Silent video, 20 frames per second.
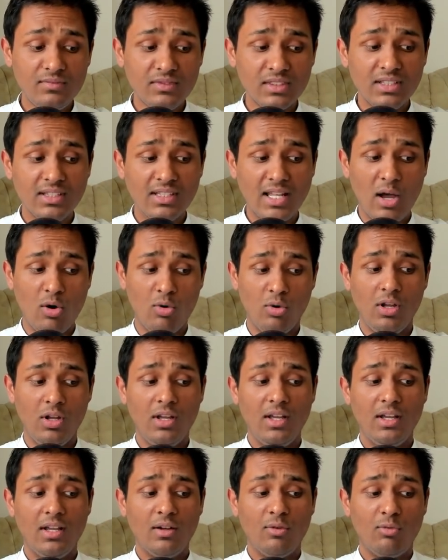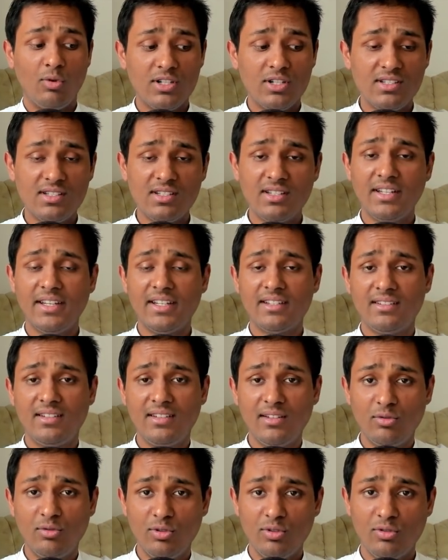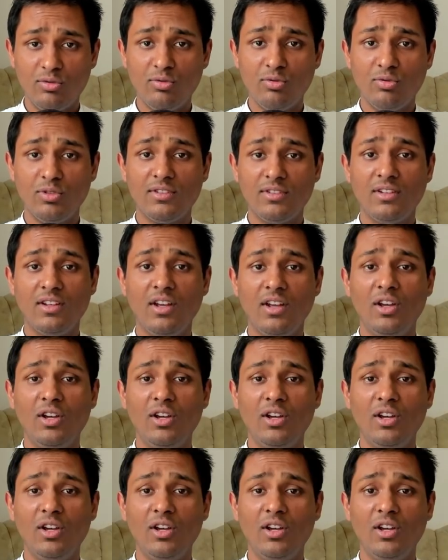Now, what is the next thing you need to do is,